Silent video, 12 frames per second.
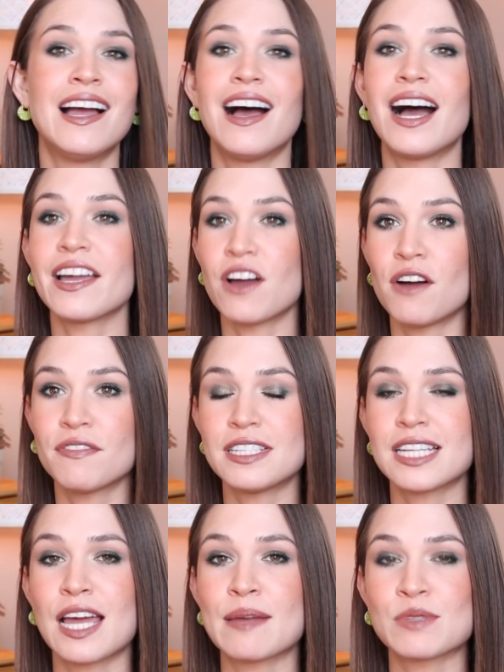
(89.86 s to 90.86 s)
I
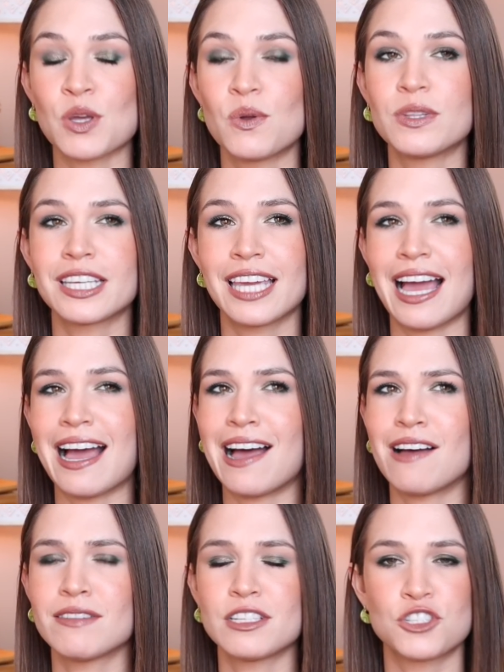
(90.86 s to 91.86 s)
oftentimes only
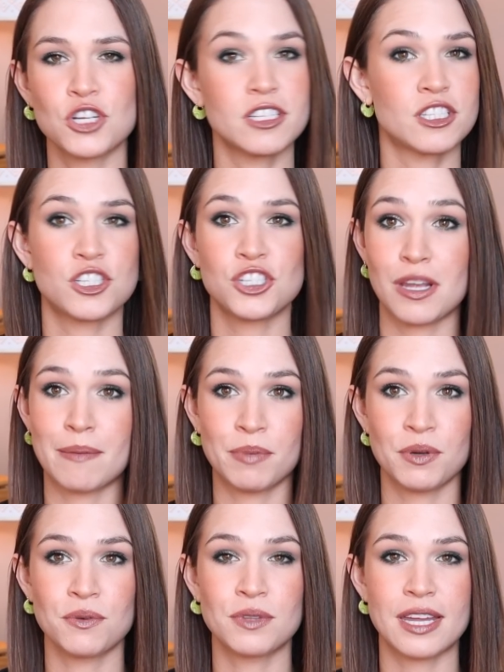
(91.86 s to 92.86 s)
have just
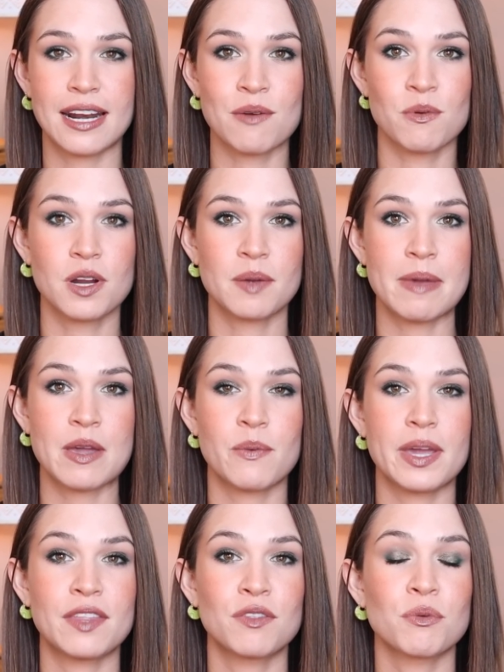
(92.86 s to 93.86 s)
shampoo that I work my
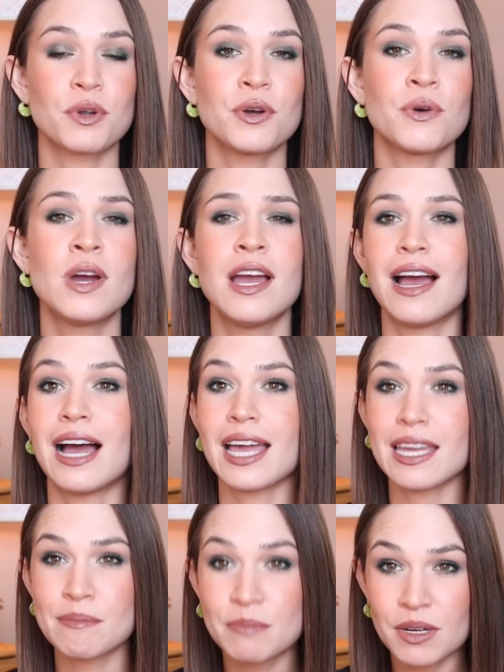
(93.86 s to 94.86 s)
way through. I
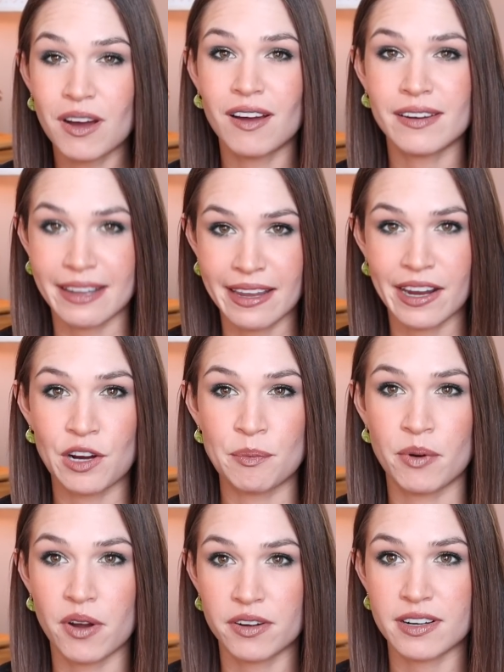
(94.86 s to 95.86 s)
am not a hair
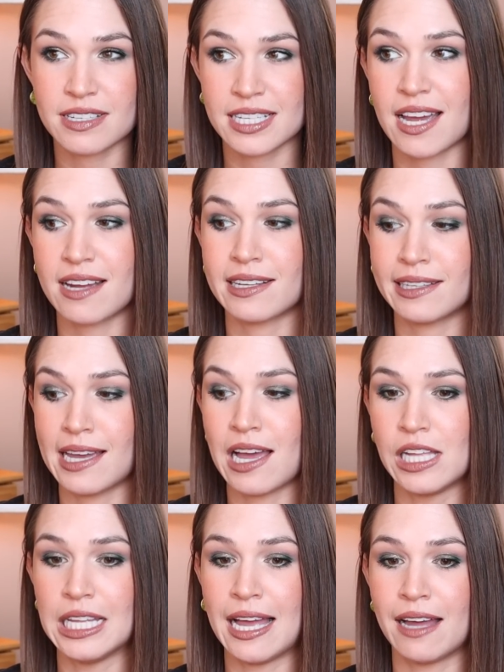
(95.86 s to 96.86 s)
product kind of
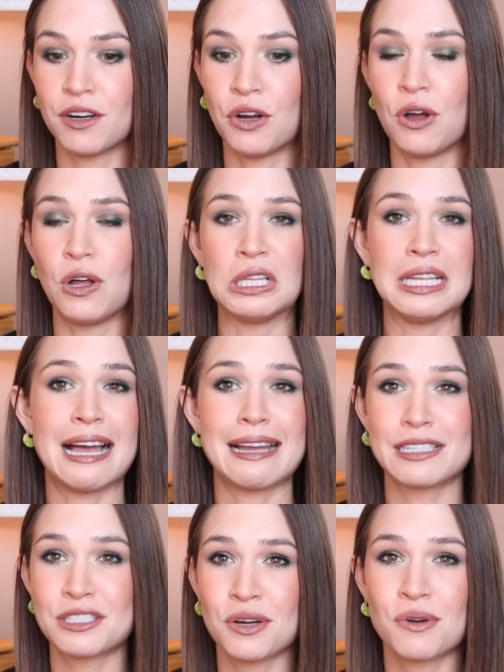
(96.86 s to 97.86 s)
gal at all. I
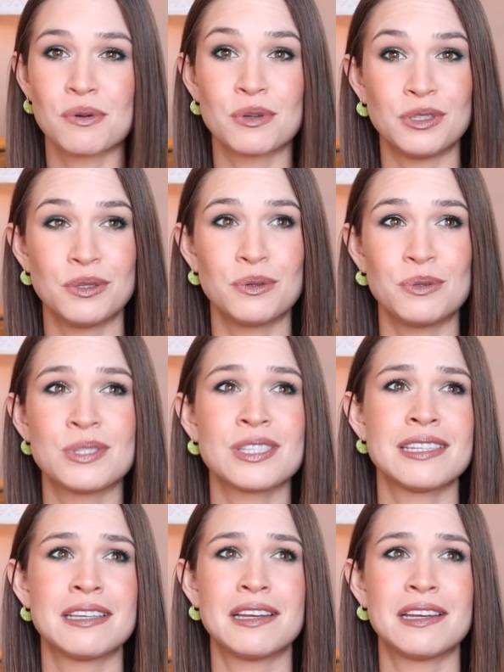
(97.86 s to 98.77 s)
don't use